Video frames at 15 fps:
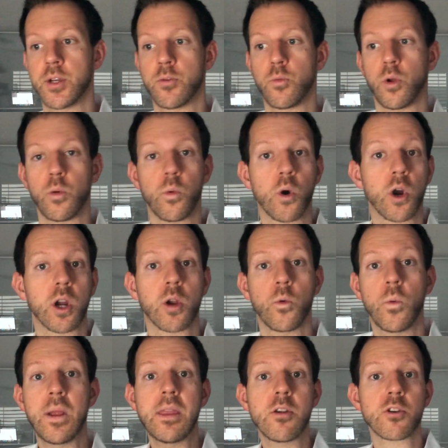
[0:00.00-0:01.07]
will work
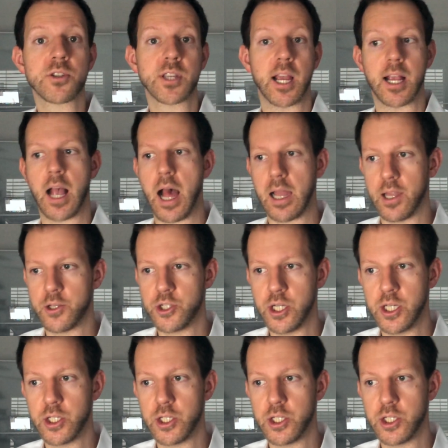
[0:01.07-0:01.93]
with your psychology